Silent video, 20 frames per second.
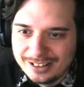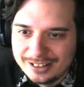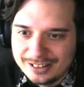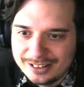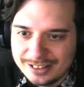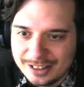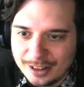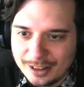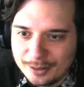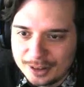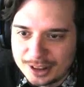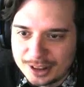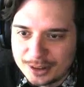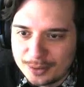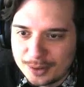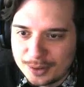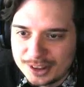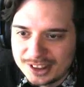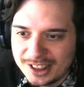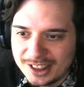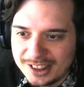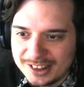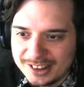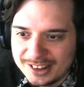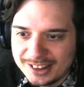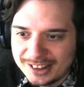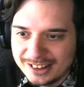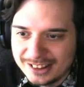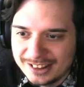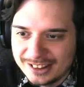wish it was that easy.
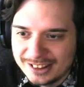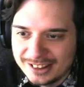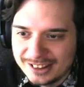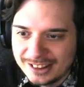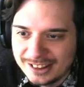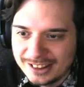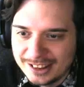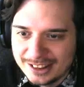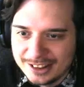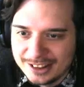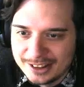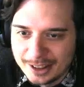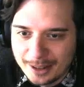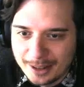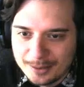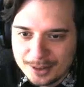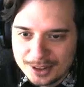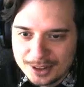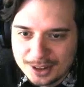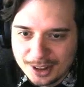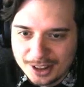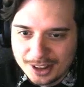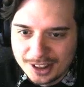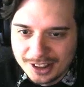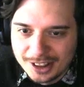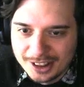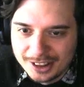So I'm just gonna